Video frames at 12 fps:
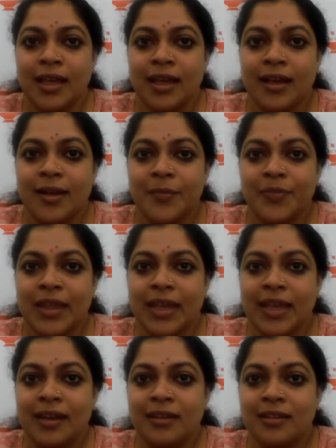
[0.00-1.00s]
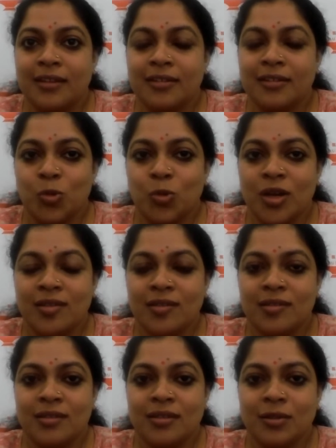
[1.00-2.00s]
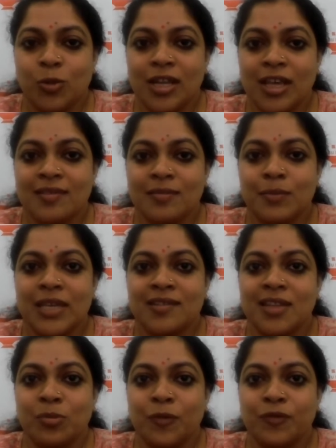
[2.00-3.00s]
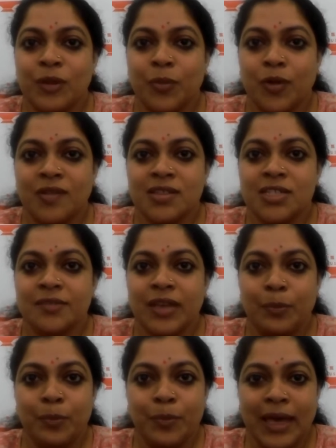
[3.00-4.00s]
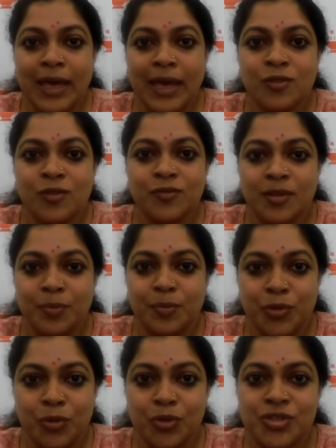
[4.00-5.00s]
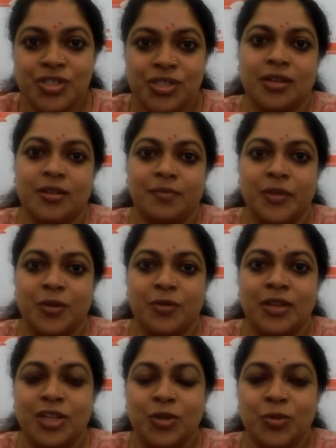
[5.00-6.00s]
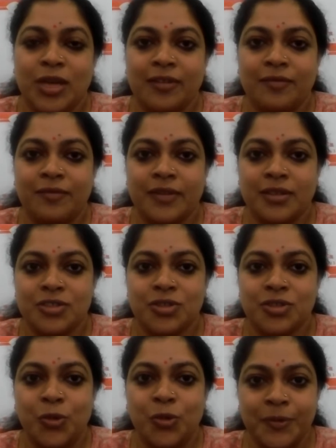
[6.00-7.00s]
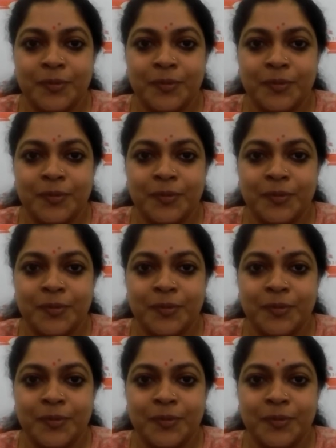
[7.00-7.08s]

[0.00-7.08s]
What has been some of the positive impacts of this approach, that you have shown?